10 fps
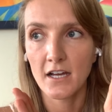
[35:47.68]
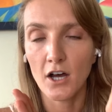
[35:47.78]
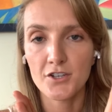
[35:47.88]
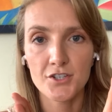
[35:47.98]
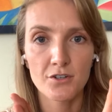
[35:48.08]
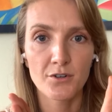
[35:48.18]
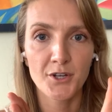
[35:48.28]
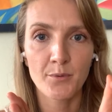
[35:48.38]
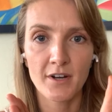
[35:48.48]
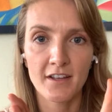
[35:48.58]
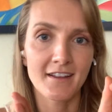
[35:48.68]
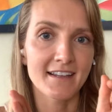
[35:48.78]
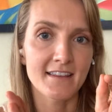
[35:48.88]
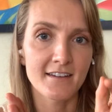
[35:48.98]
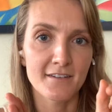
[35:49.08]
Also, you want to
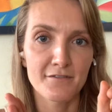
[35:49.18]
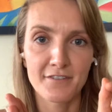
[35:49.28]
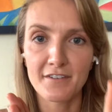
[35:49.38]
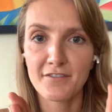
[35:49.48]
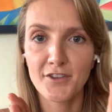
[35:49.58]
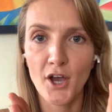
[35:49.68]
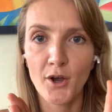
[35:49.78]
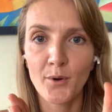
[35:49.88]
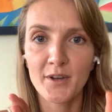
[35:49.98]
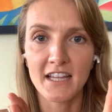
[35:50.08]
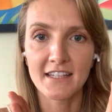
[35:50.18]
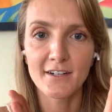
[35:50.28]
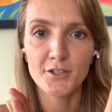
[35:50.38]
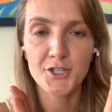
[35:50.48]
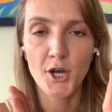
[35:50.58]
like the fifth toe or the
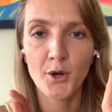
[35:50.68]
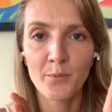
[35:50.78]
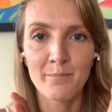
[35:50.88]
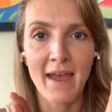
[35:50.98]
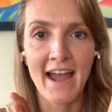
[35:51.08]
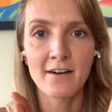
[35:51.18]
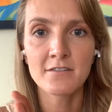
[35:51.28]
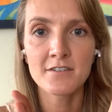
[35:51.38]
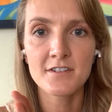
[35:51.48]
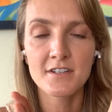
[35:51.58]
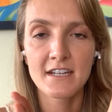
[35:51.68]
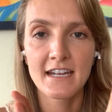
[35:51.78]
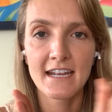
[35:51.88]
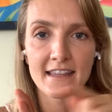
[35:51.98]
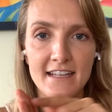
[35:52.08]
little toe mound
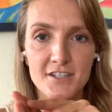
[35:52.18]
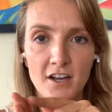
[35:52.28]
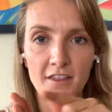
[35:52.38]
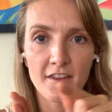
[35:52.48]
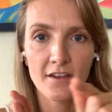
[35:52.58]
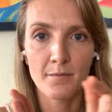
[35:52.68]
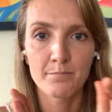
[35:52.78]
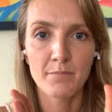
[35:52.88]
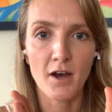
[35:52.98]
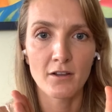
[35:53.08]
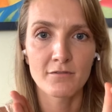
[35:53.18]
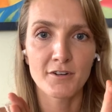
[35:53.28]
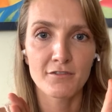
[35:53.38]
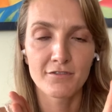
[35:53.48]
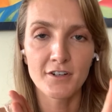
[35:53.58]
that's on the ball of
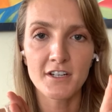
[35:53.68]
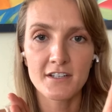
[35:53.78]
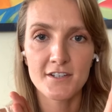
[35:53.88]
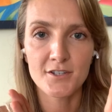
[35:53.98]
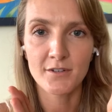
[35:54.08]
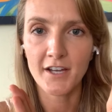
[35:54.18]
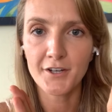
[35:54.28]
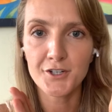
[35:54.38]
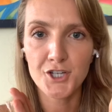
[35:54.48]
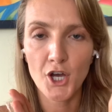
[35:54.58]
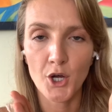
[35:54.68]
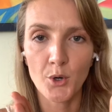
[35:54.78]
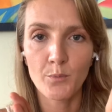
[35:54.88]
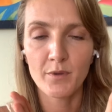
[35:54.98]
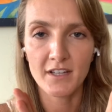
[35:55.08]
your foot. So not your
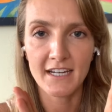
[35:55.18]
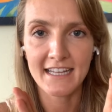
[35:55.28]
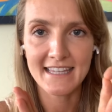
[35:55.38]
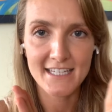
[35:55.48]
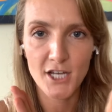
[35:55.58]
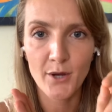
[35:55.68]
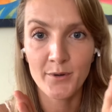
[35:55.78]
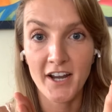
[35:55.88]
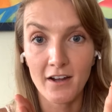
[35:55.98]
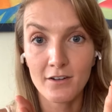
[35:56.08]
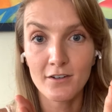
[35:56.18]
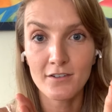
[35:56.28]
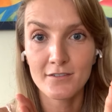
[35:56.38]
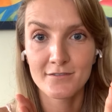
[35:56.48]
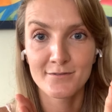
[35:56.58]
toe, but like the toe
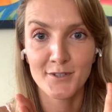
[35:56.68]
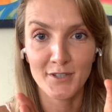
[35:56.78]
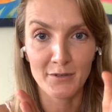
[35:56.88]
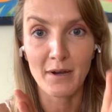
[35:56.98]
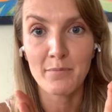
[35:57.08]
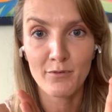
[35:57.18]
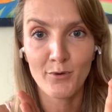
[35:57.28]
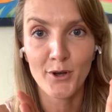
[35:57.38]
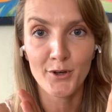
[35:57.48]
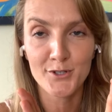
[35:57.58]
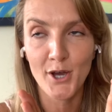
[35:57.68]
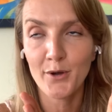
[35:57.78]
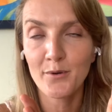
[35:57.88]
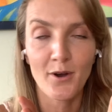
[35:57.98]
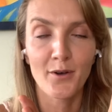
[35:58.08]
knuckle or like right before your
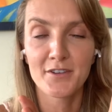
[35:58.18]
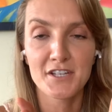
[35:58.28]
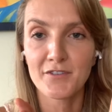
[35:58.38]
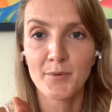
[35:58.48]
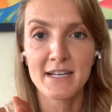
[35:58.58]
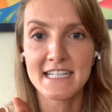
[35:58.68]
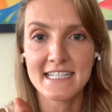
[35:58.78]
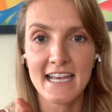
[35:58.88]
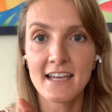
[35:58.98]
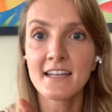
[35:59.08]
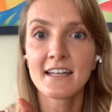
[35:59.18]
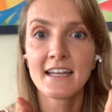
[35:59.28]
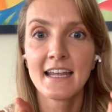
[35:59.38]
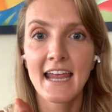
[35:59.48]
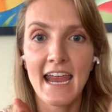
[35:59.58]
toe, all these different ways to say it.
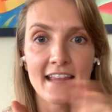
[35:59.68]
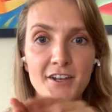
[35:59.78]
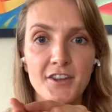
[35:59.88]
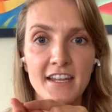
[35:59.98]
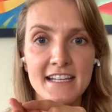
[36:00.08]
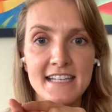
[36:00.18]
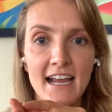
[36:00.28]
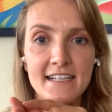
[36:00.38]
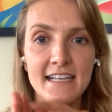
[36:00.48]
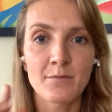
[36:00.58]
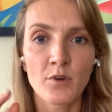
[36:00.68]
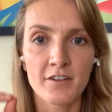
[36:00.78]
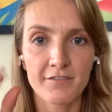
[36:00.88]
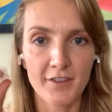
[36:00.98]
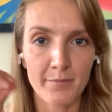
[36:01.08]
And then the exact same
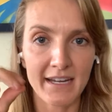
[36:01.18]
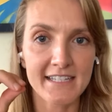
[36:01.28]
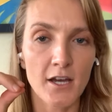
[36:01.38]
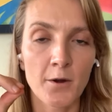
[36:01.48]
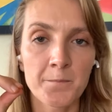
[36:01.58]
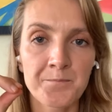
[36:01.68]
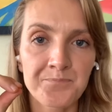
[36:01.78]
one for the big toe.